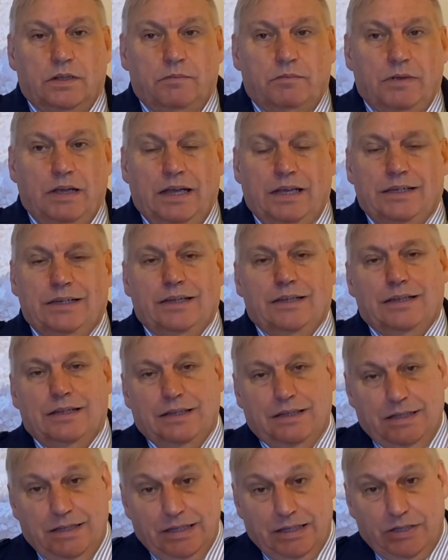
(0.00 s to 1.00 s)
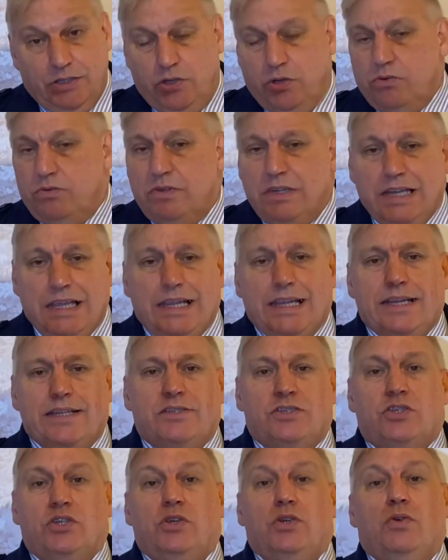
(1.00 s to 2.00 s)
And you need
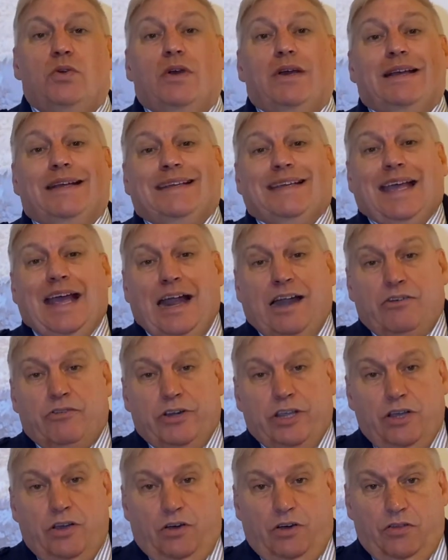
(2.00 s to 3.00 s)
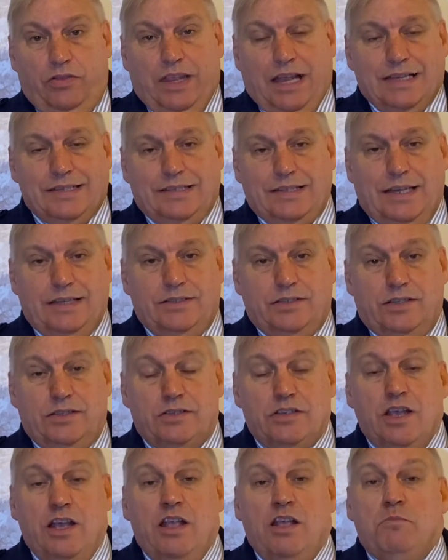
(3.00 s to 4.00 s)
to carry on that
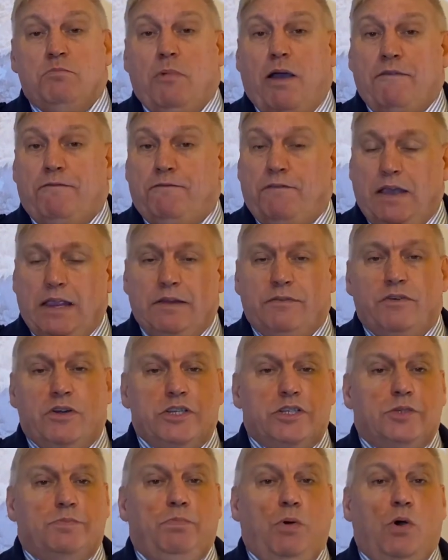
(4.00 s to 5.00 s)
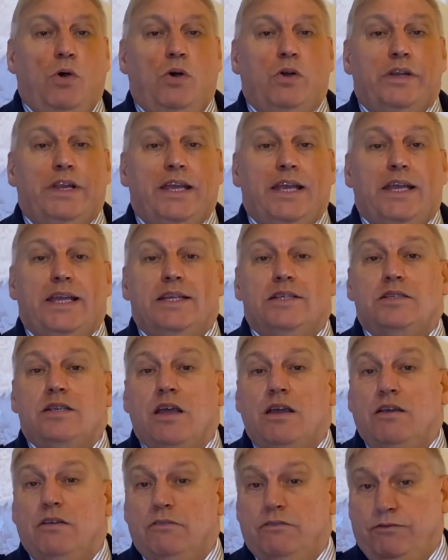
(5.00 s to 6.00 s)
sentence. My favorite sport is
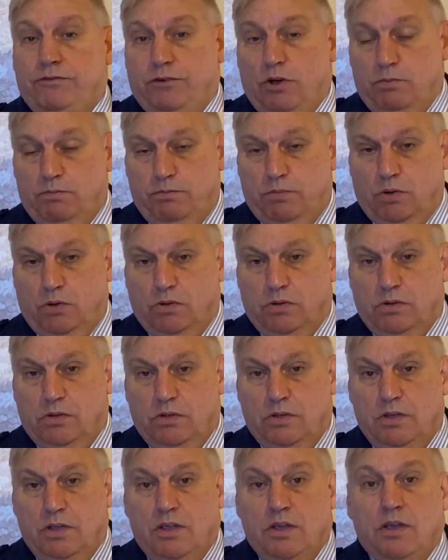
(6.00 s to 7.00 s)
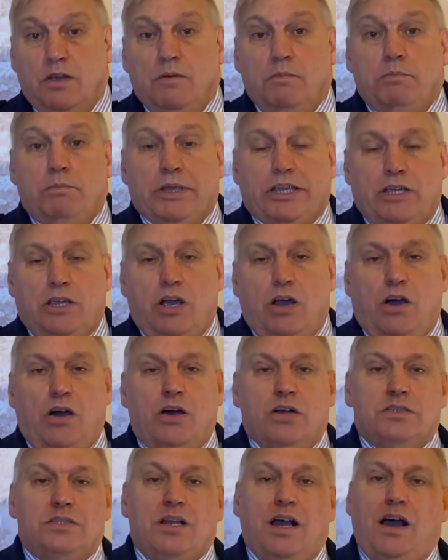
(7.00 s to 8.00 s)
football
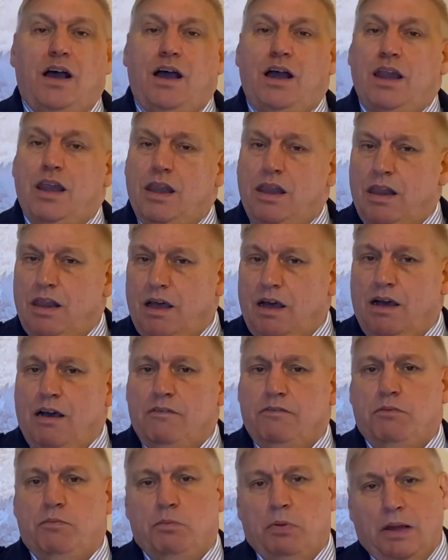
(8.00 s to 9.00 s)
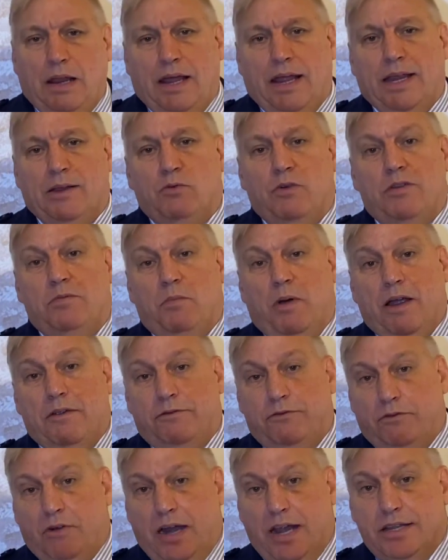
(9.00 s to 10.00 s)
because I love playing with my
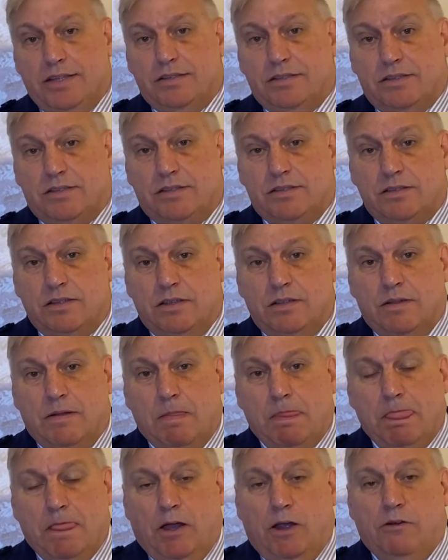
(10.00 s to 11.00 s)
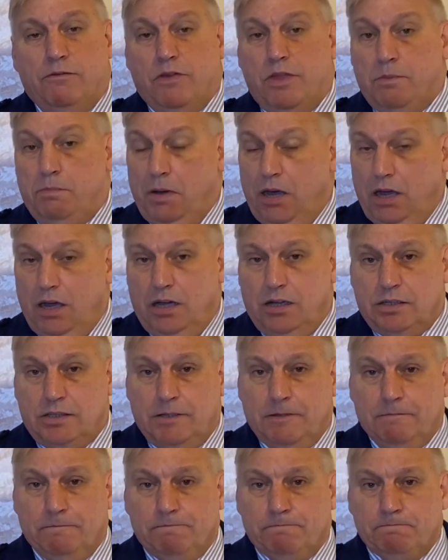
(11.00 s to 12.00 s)
friends over the
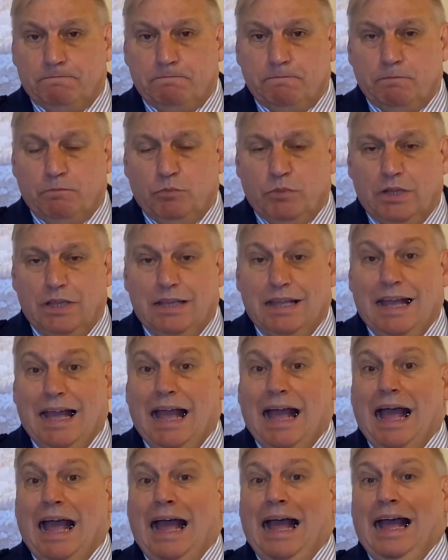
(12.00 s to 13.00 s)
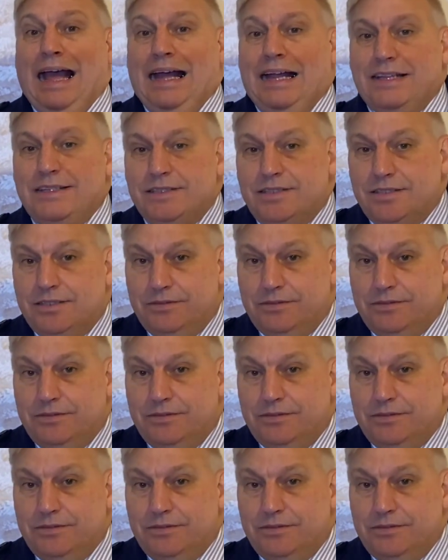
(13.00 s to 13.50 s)
park. And